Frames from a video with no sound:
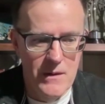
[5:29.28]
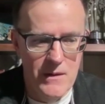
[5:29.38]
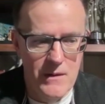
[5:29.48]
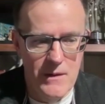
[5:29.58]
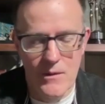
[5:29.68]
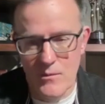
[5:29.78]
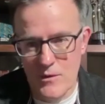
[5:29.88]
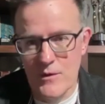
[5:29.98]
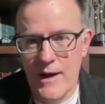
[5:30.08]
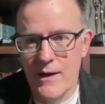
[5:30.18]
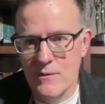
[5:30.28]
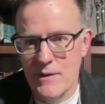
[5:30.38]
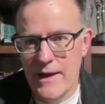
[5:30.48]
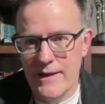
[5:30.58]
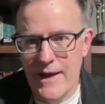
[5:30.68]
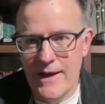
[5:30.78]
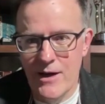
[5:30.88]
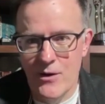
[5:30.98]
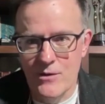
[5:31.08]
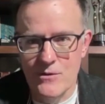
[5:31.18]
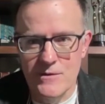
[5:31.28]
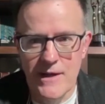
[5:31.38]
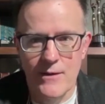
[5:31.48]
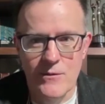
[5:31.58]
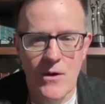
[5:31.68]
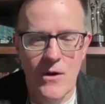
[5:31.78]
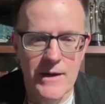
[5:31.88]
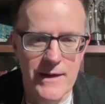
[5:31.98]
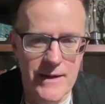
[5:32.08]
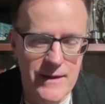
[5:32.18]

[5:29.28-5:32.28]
you're now that character is now talking.